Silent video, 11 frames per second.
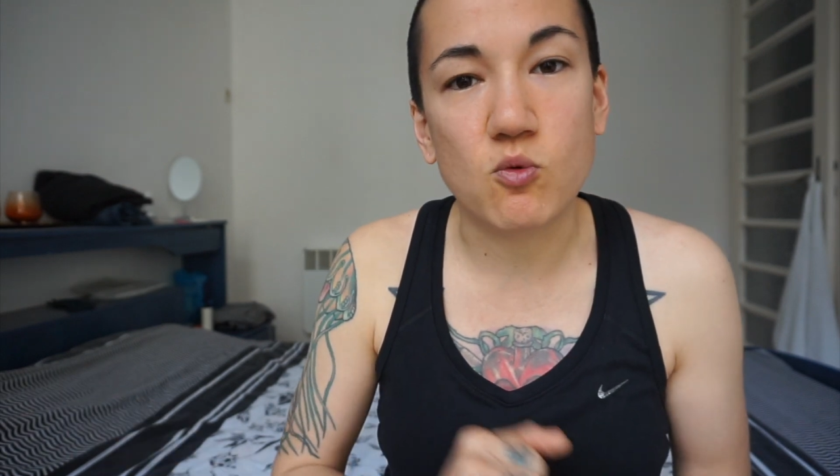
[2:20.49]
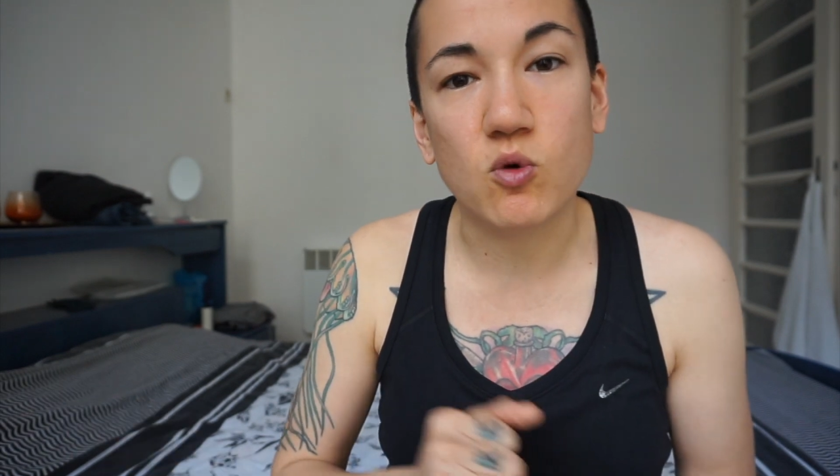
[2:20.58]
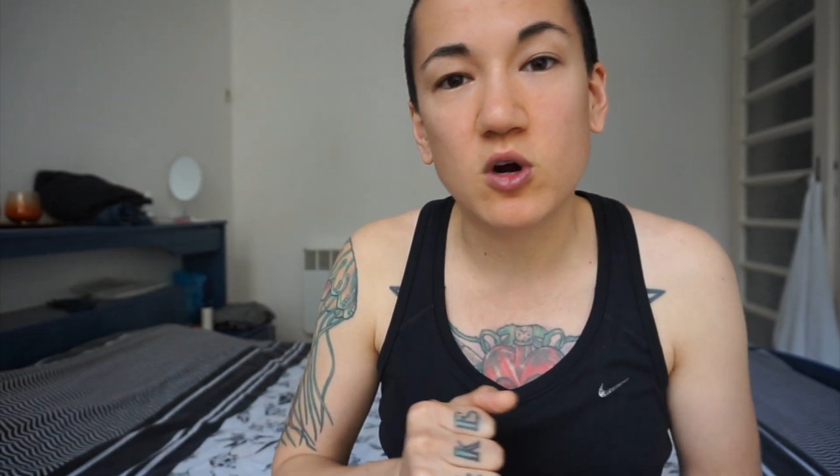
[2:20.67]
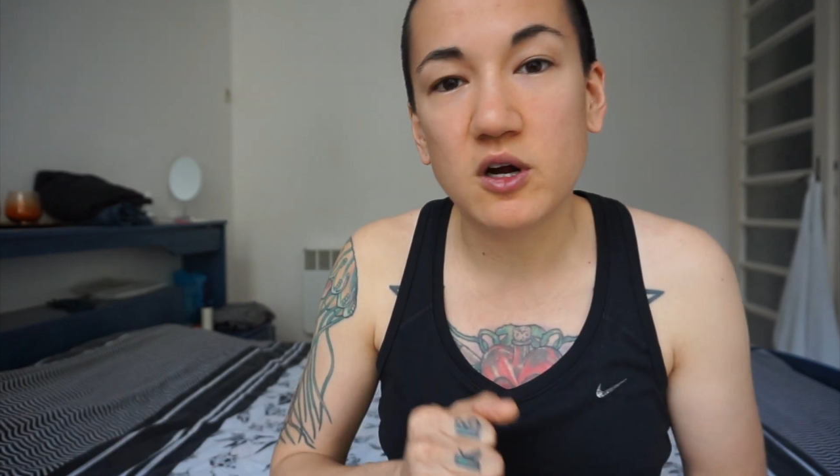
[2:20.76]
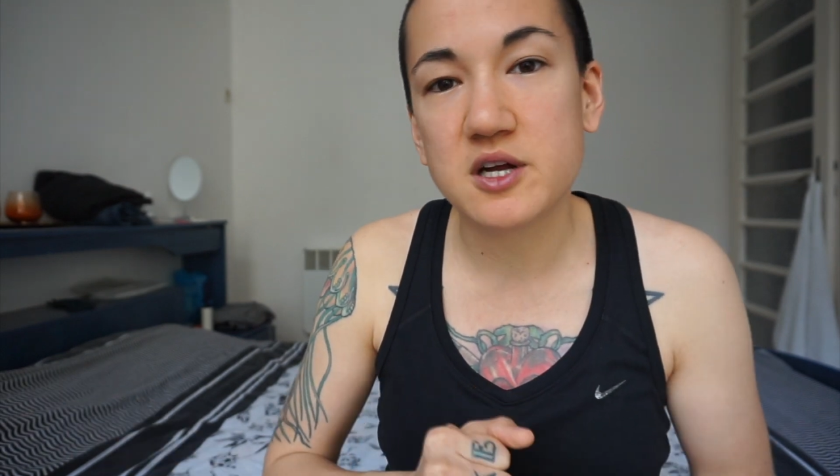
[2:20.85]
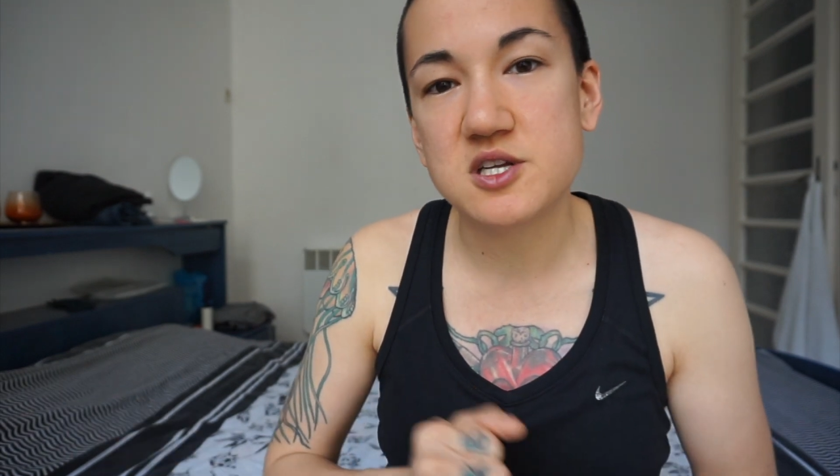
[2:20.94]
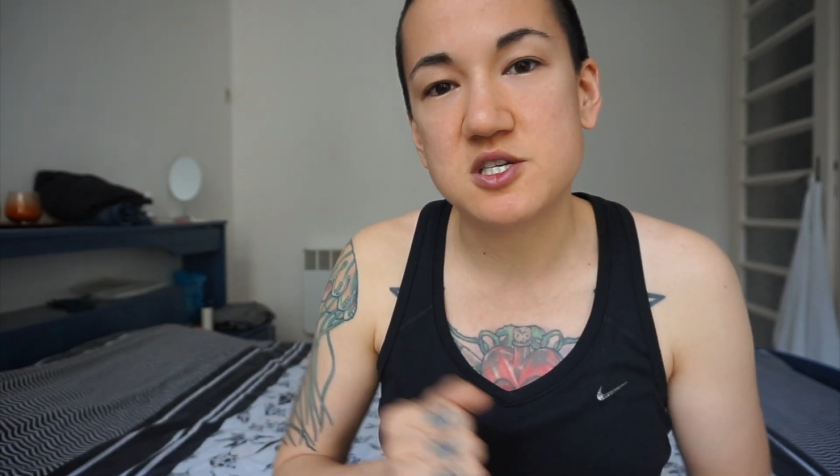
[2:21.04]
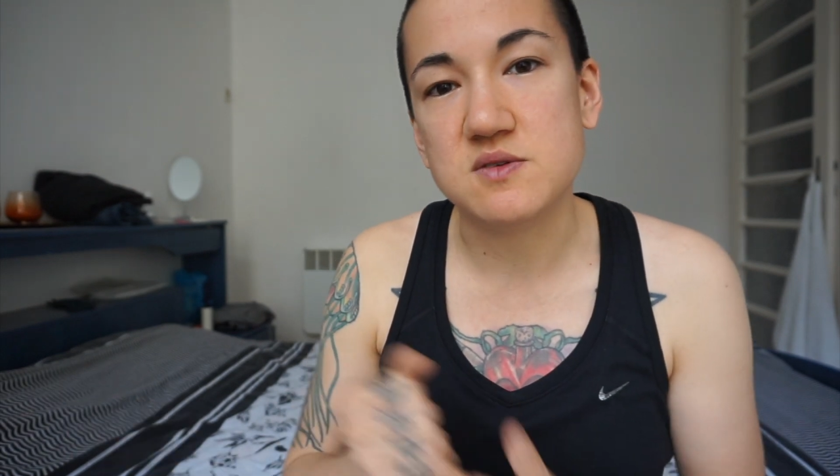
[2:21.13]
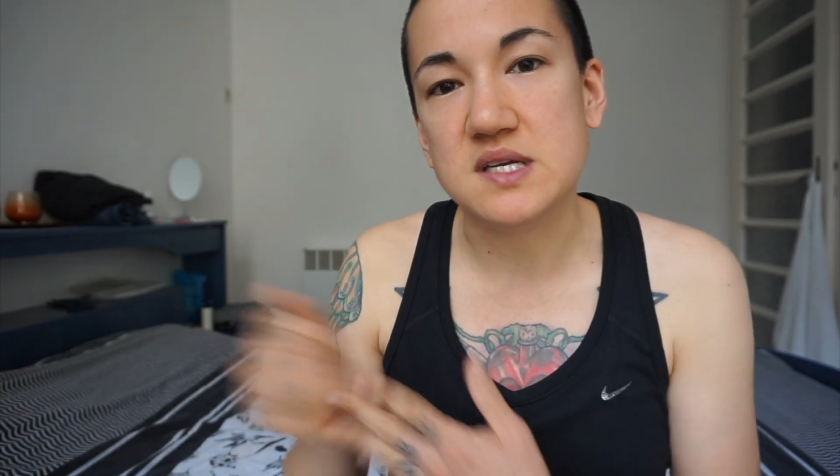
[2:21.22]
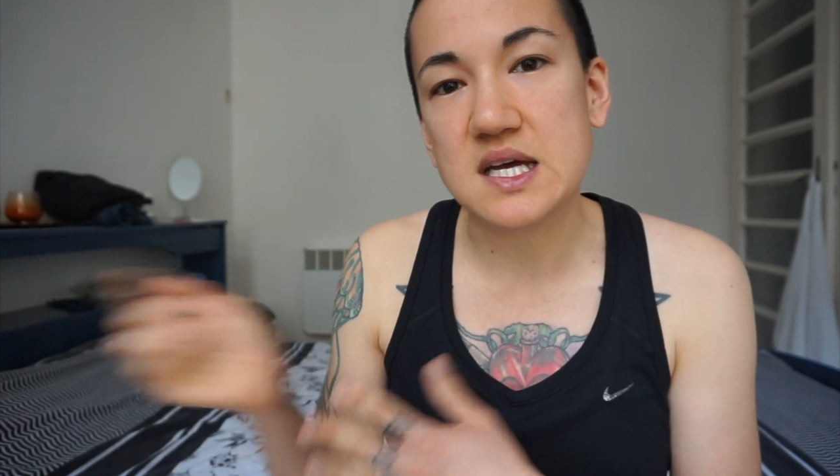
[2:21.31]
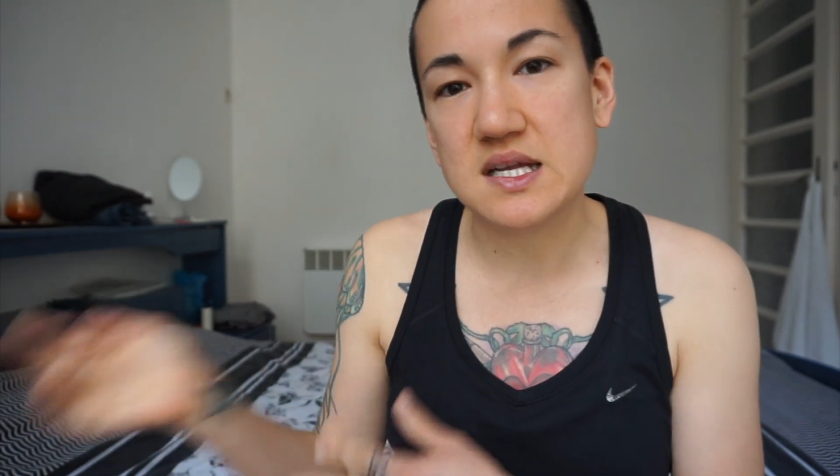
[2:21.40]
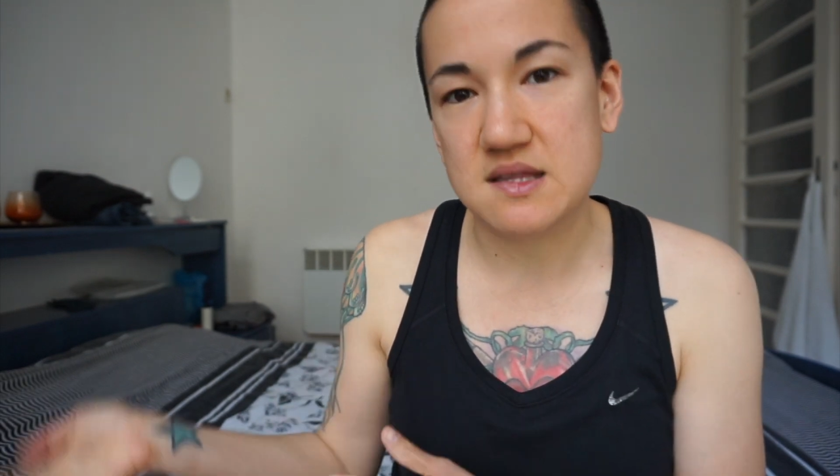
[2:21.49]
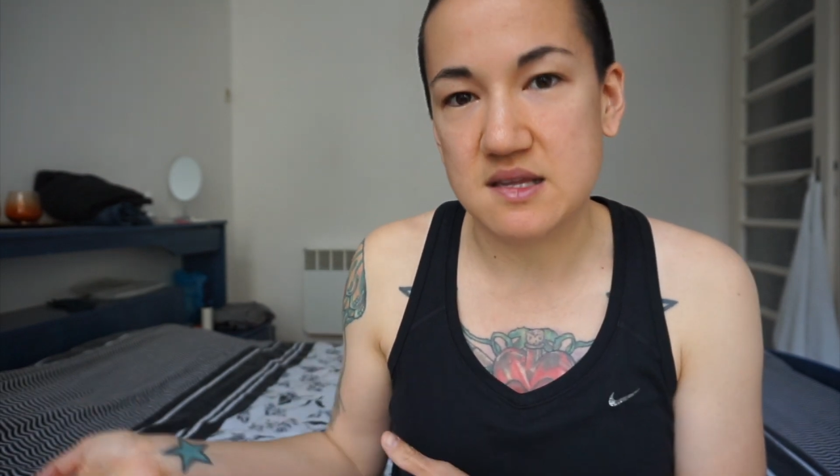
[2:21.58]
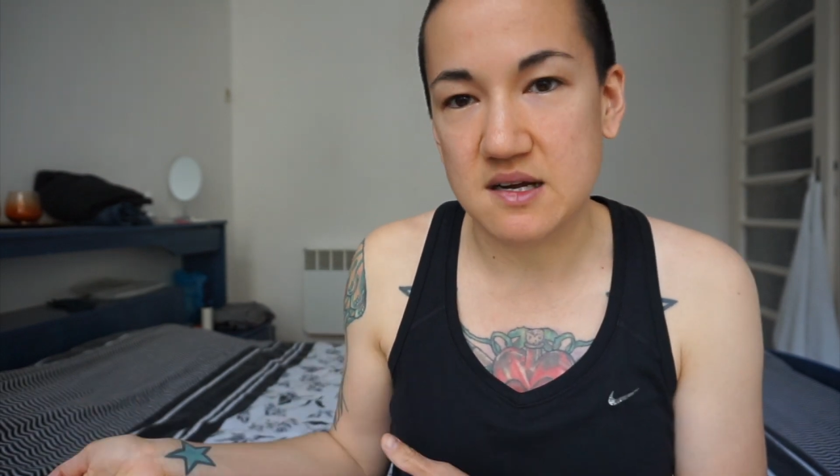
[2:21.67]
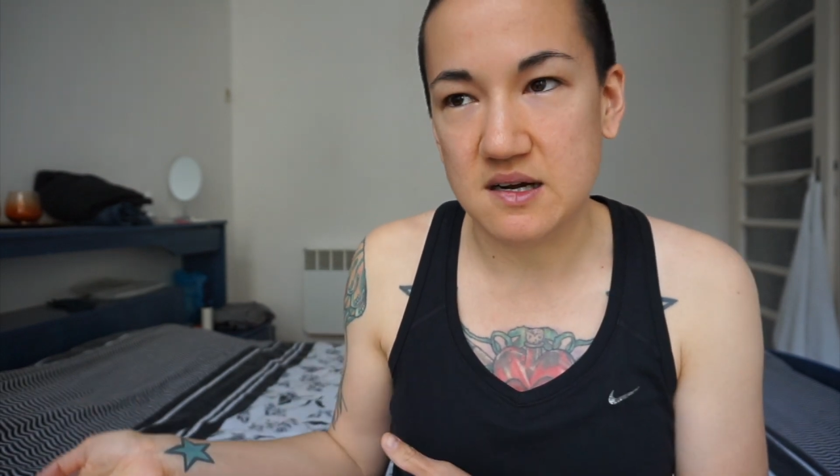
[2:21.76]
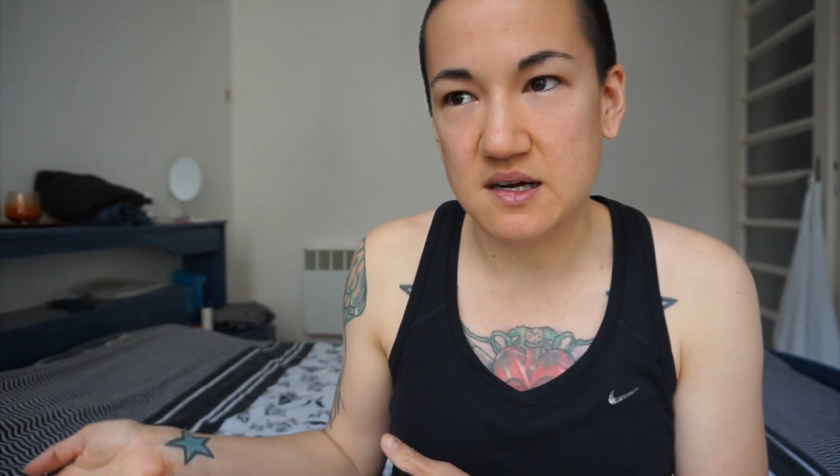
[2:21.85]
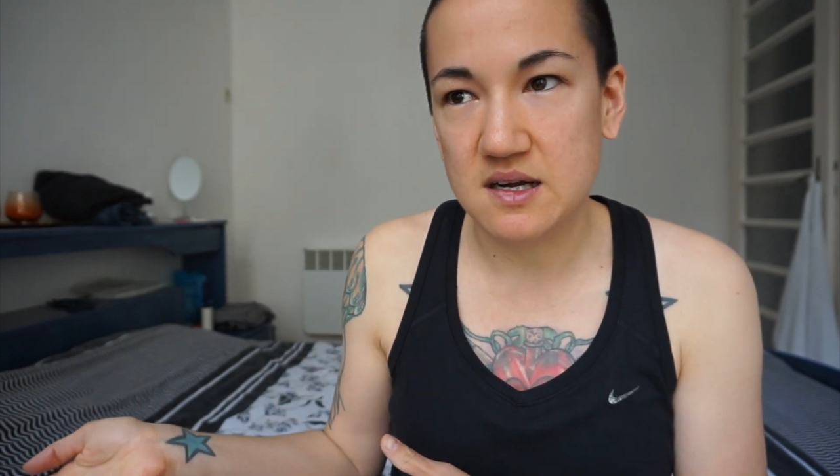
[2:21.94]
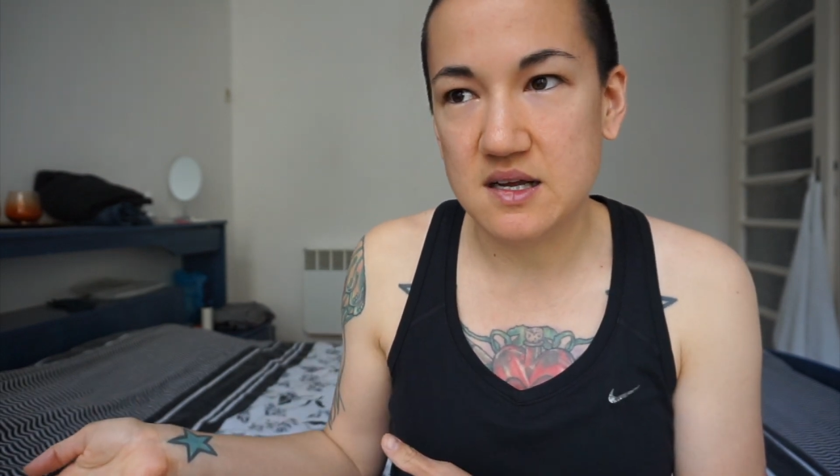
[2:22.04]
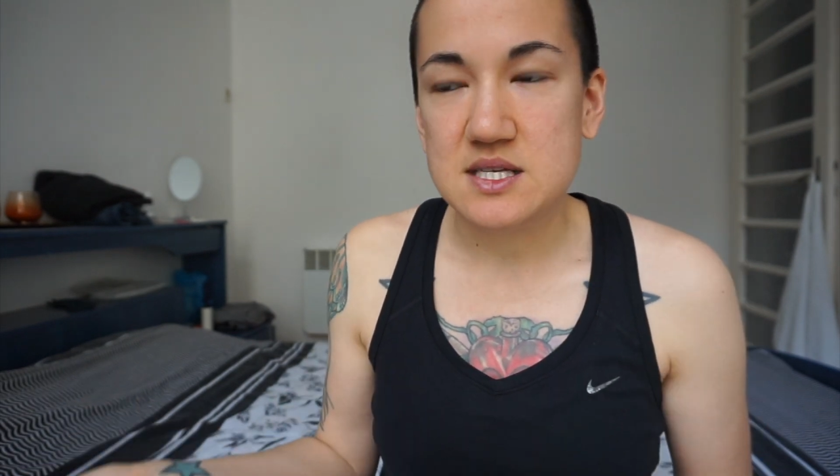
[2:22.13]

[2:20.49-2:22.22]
work to get there.